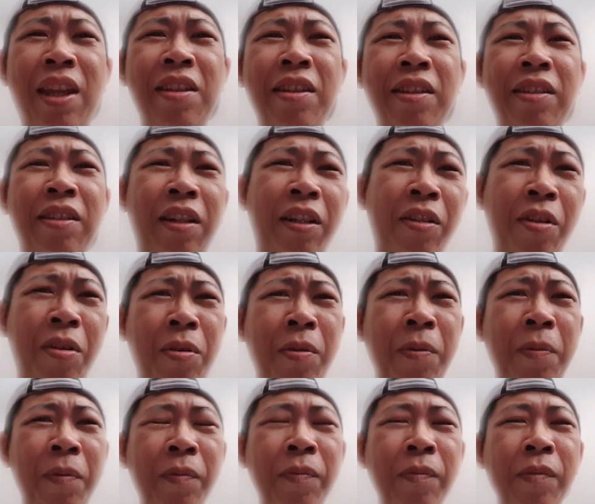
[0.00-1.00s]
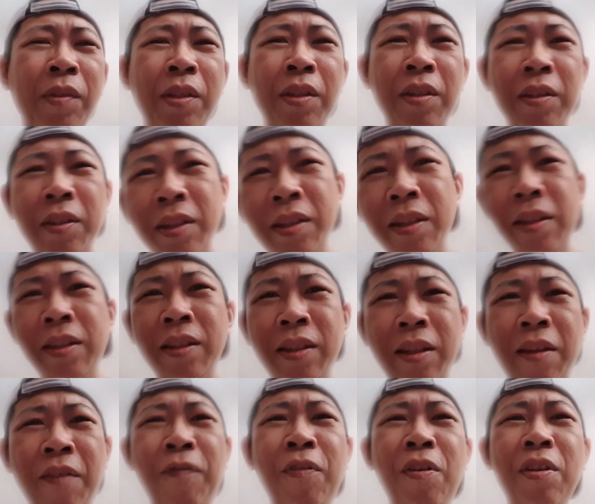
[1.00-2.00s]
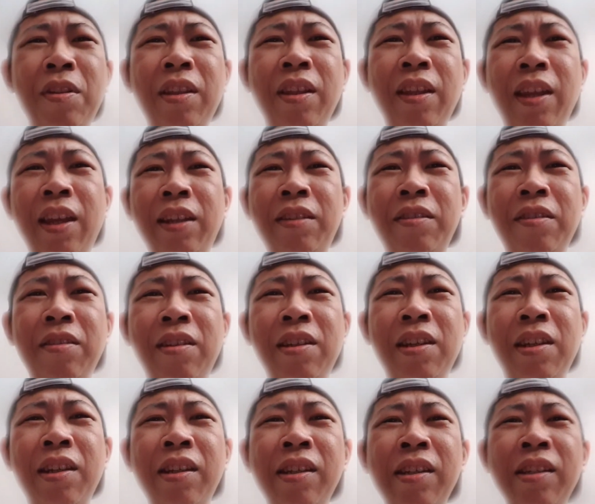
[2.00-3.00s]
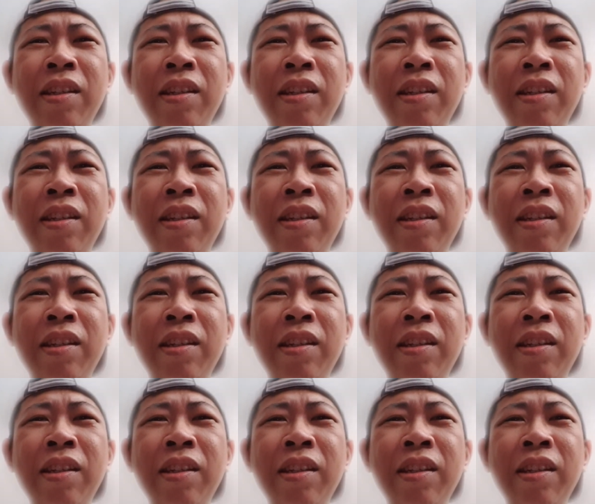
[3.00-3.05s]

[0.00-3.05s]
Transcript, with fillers: years ago, the phone actually